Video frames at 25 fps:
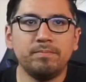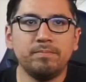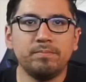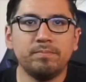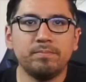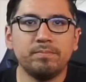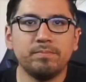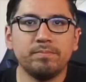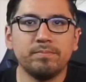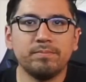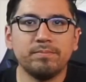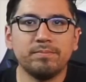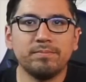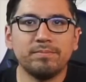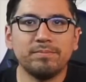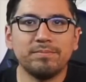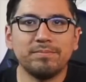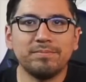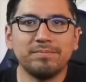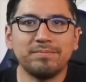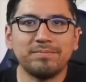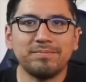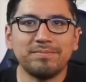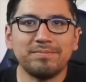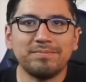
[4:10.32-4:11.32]

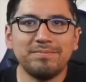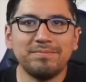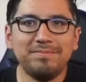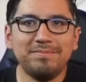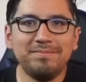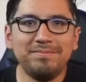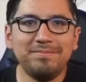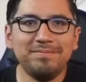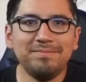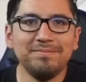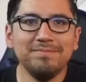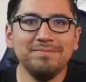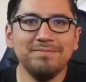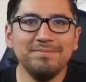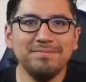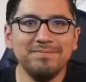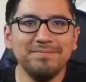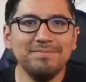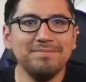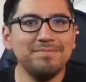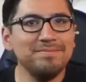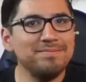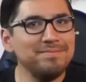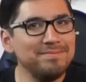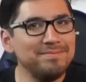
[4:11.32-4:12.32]

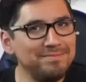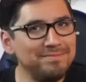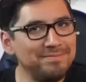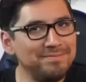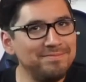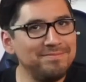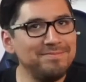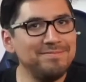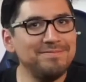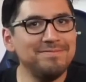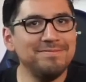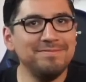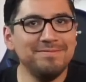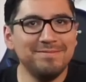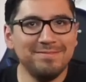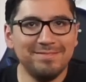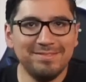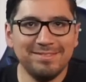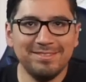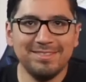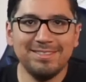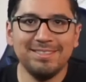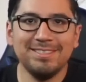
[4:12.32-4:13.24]
[no speech]